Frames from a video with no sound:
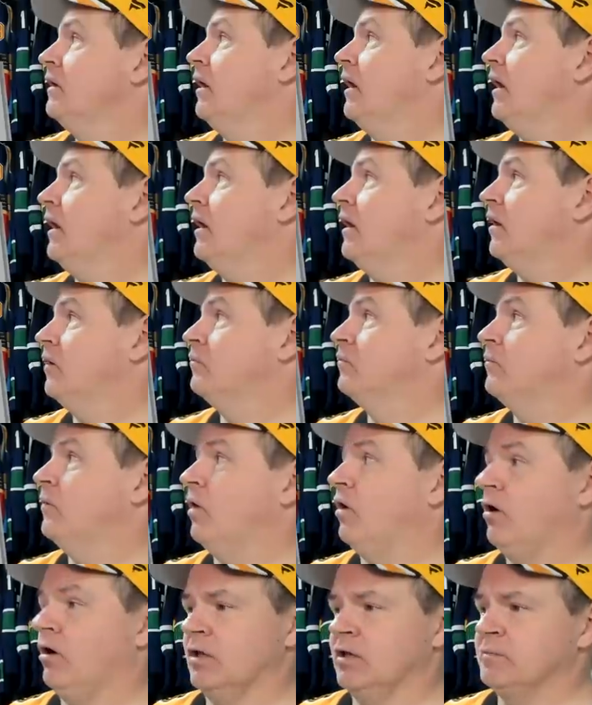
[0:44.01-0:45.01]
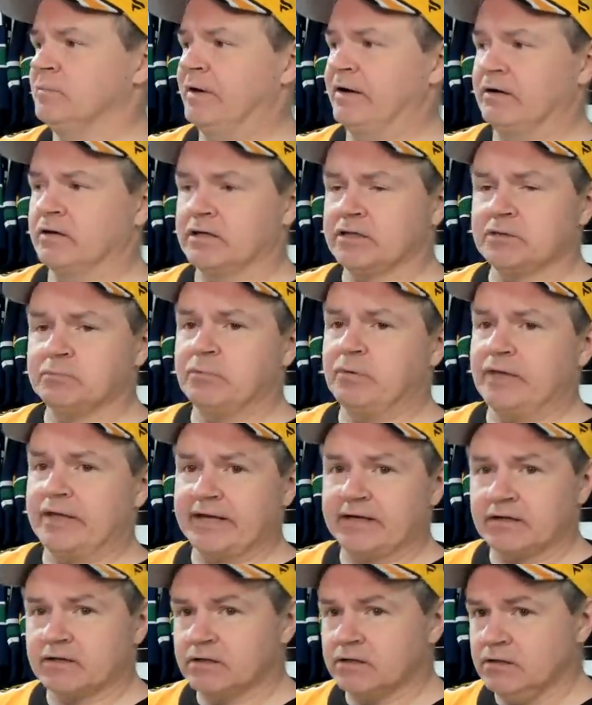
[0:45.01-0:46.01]
Um, All American
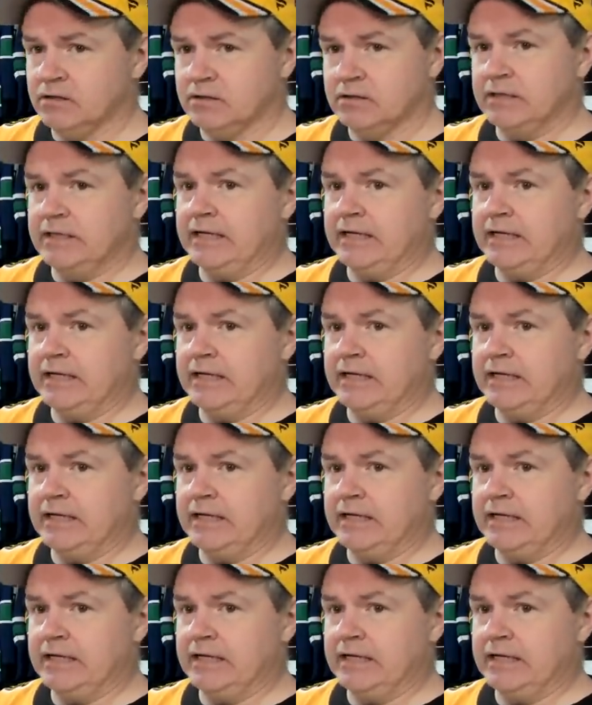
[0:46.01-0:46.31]
player.